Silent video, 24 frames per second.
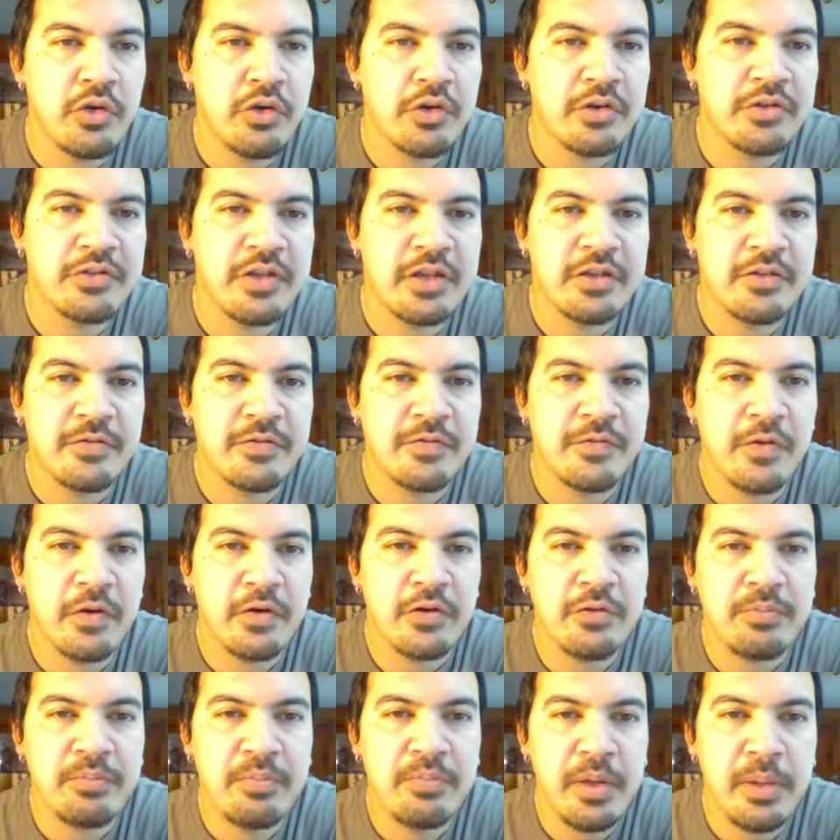New York State's
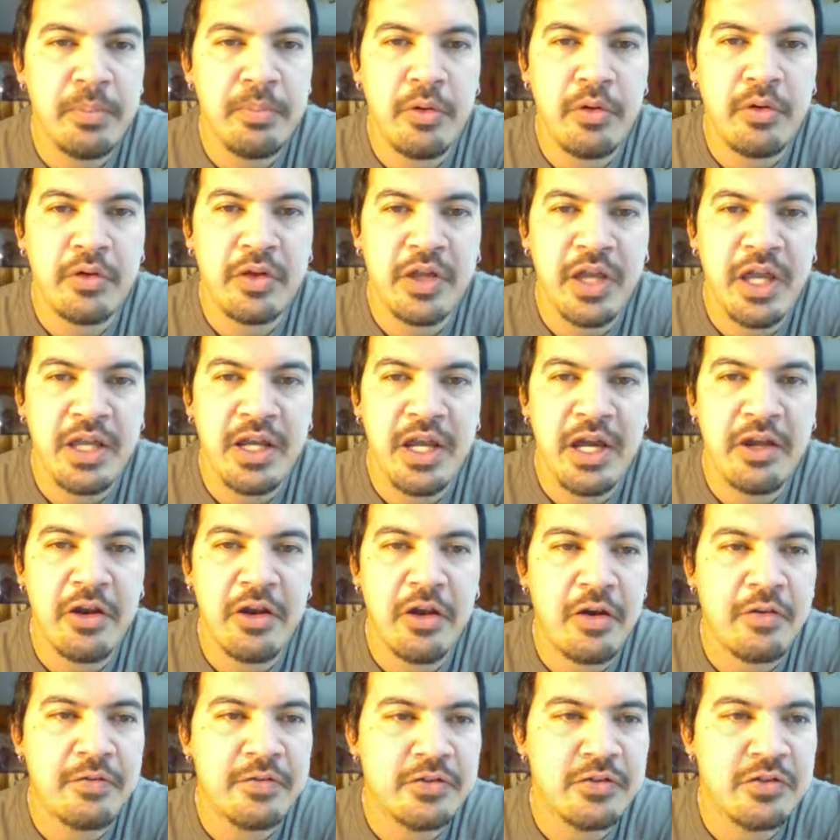first pit bull
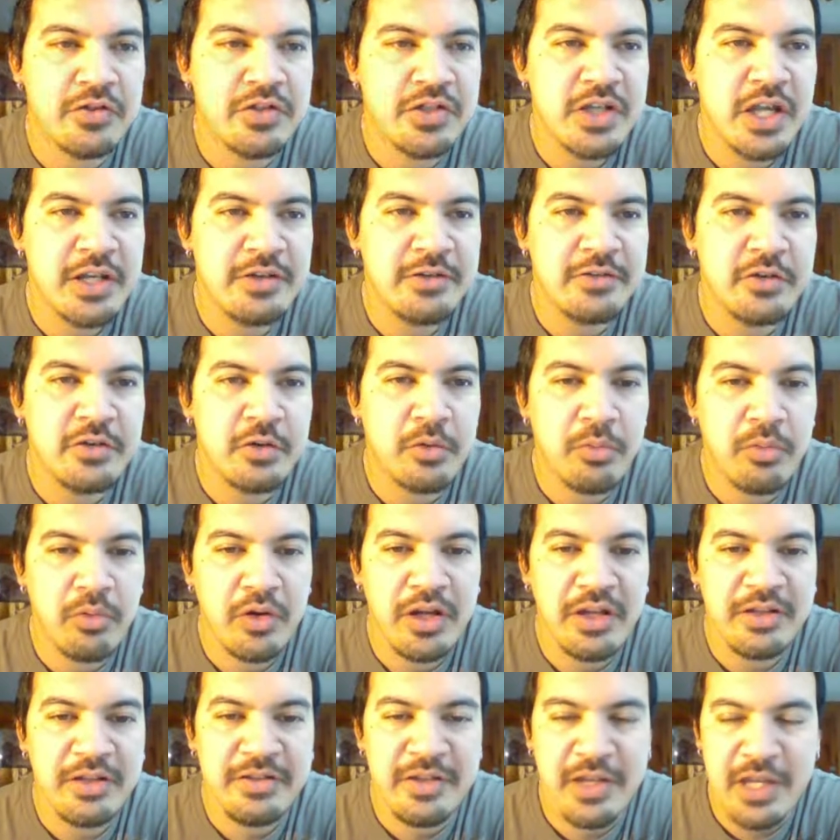canine officer changes her
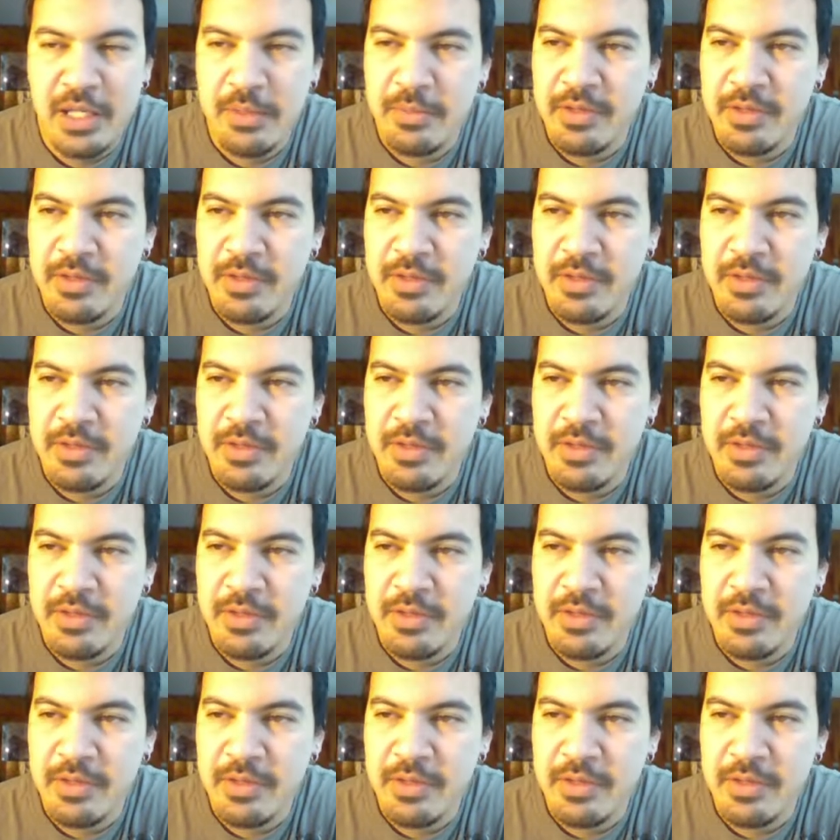breed's